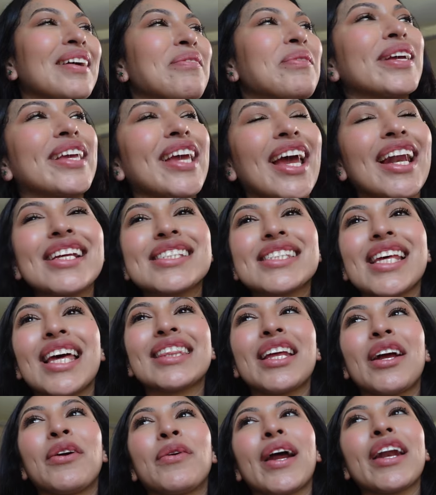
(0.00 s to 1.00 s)
And Michaela
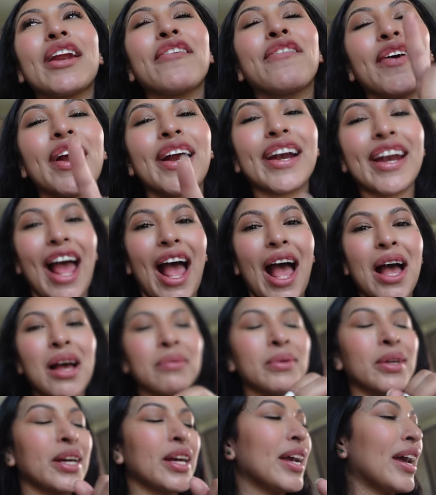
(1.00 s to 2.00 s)
said they're ready for a
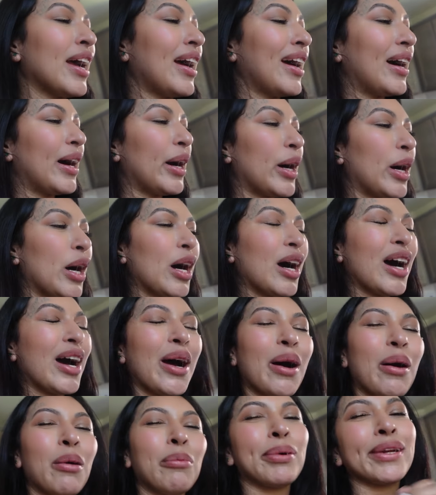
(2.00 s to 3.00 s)
nap.
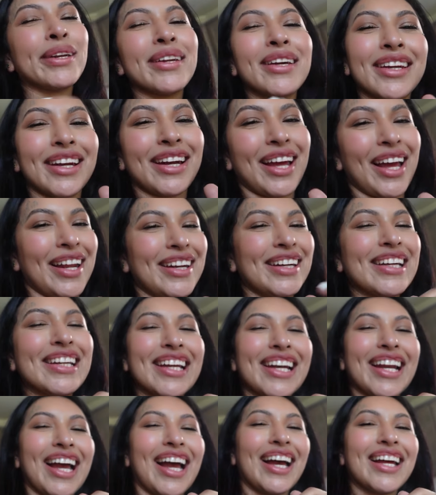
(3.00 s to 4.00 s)
Uh, but none of that,
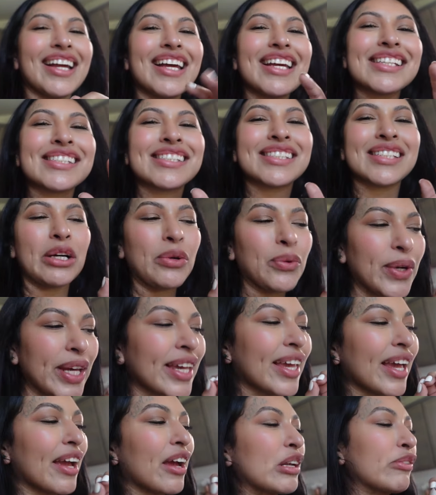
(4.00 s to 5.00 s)
none of that. It's a
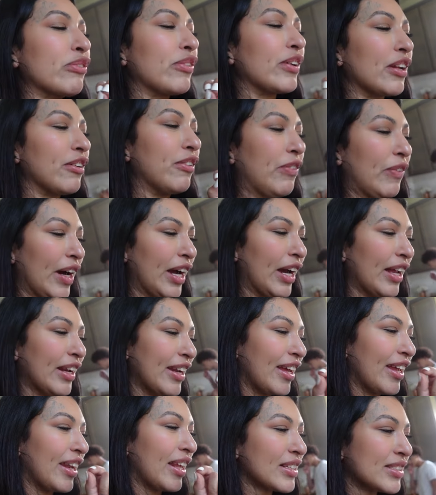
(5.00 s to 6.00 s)
weekend full of
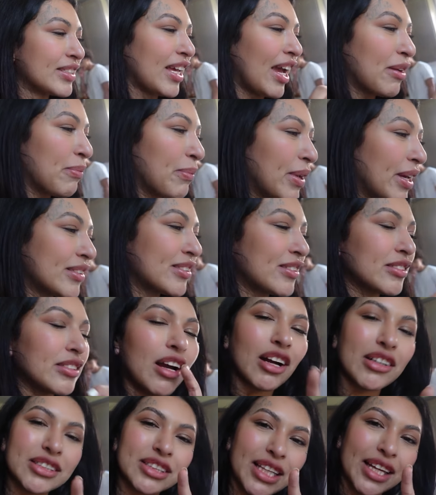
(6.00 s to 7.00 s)
fun and excitement, so
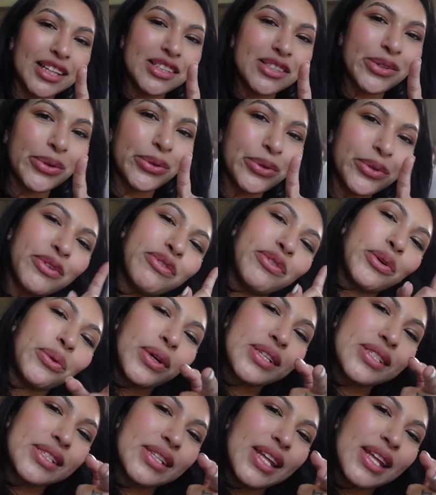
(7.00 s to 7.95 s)
y'all stay tuned for what's